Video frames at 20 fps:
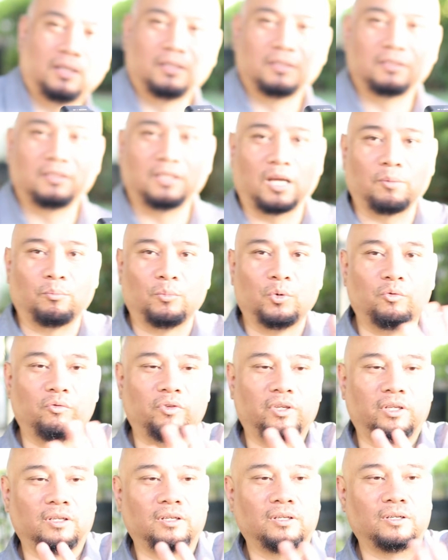It's not
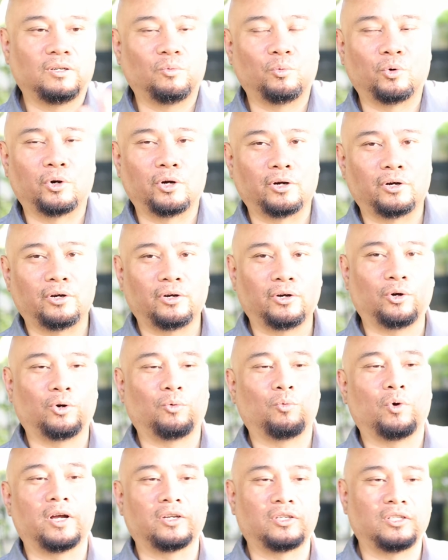moving or
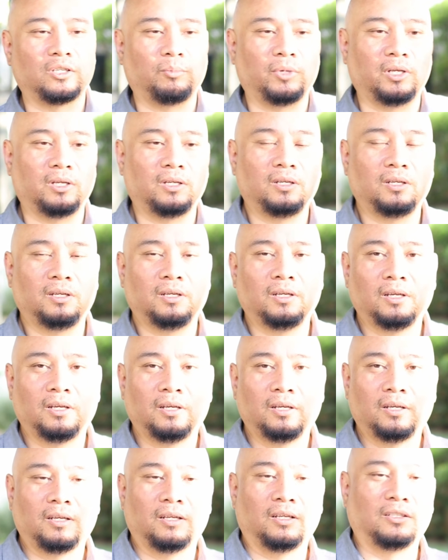watching me.
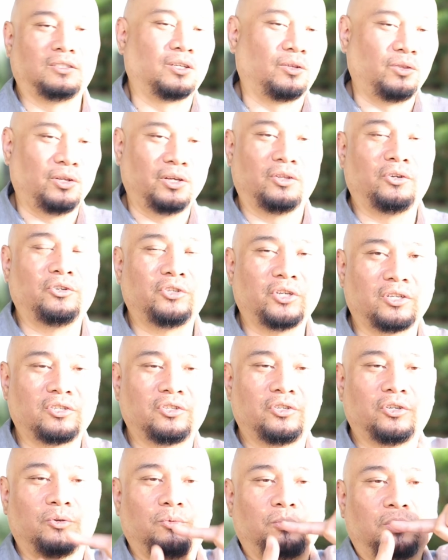So the other
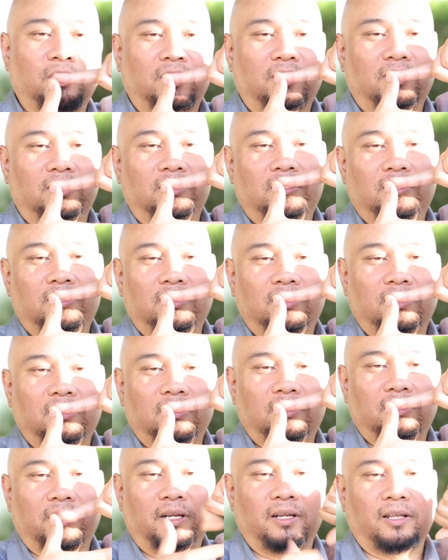gesture was
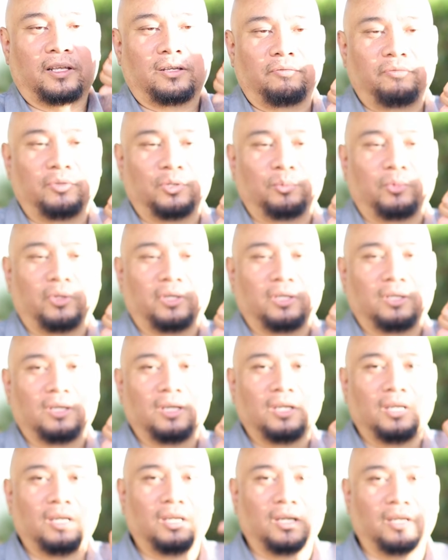kind of like a film thing,
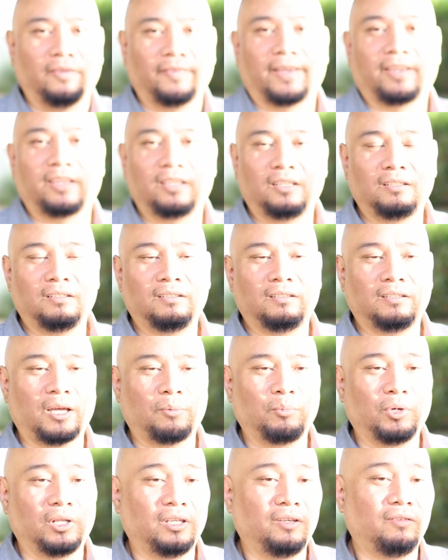and that can,
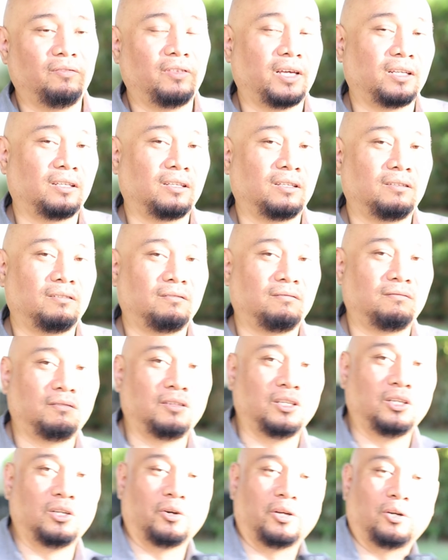I believe that,
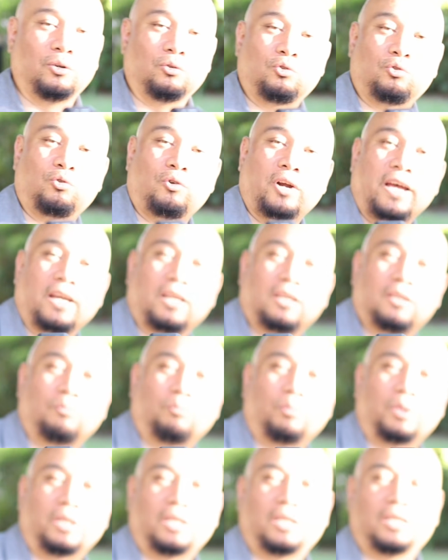you know, it'll track,
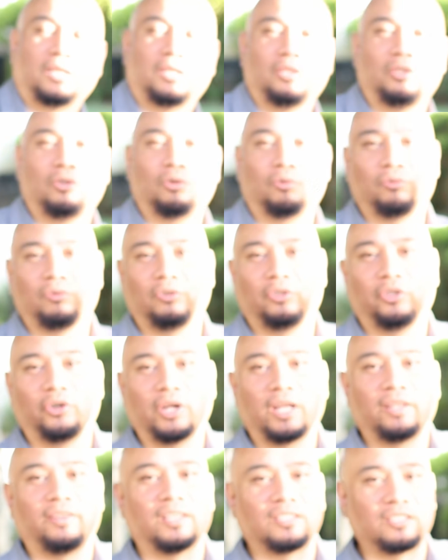but you're
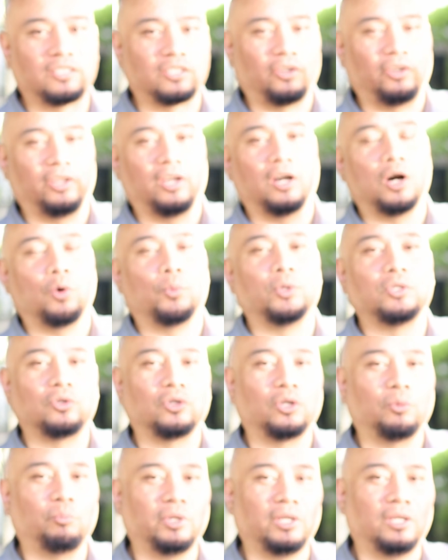not necessarily always
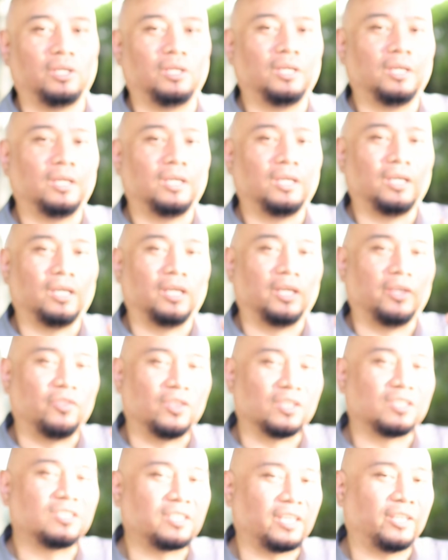going to be in
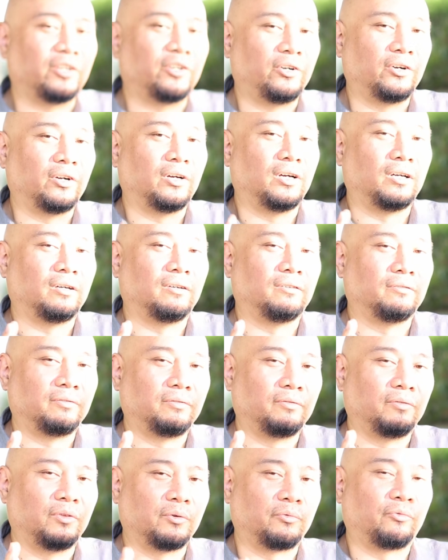the center of
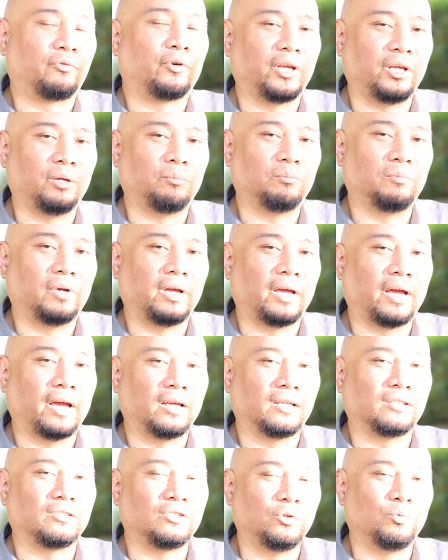the frame
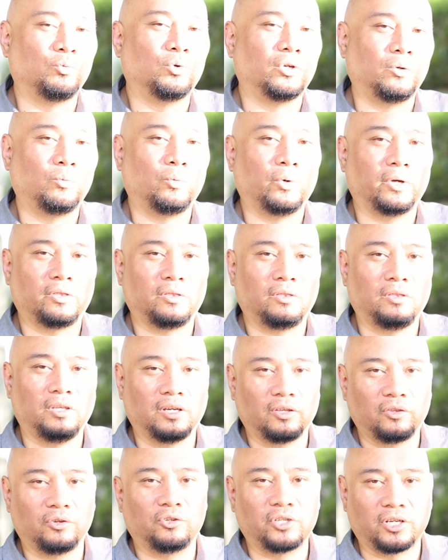as you would with
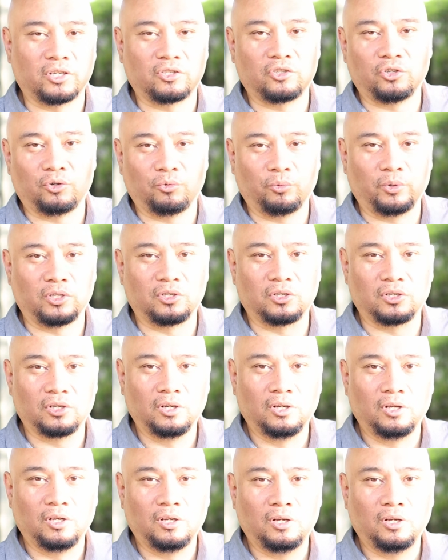the other gesture, which